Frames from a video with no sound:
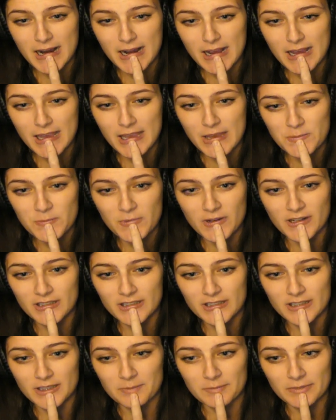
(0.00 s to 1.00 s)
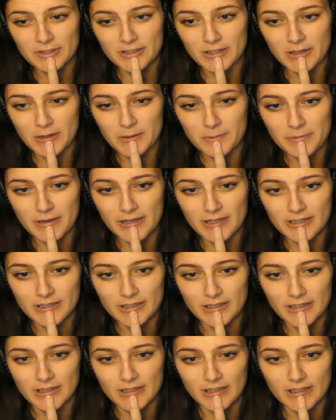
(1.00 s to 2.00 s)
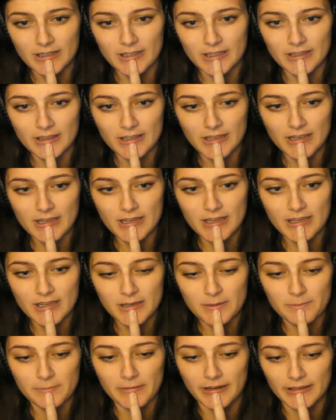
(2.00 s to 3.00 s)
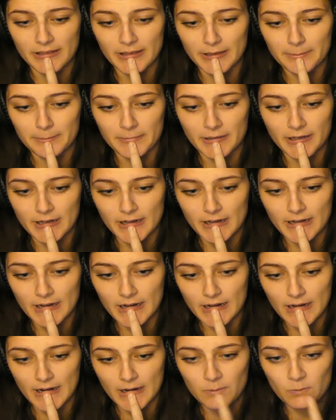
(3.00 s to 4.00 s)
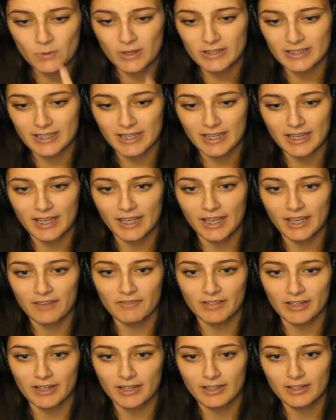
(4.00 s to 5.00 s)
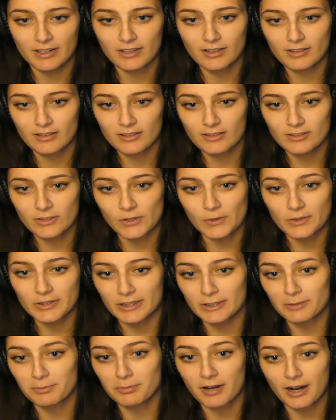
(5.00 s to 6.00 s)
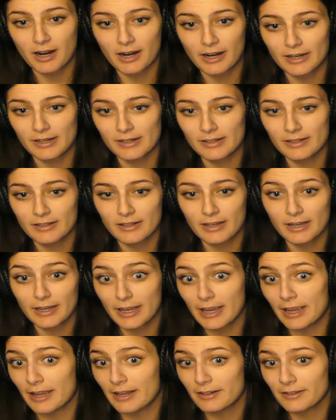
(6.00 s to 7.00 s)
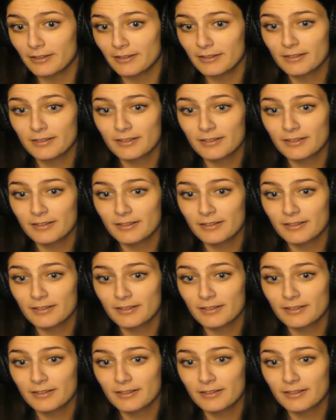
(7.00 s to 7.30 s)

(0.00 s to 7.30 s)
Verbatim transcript: he wants them to know basically that he made that money and wasn't given it. So it's his pride again.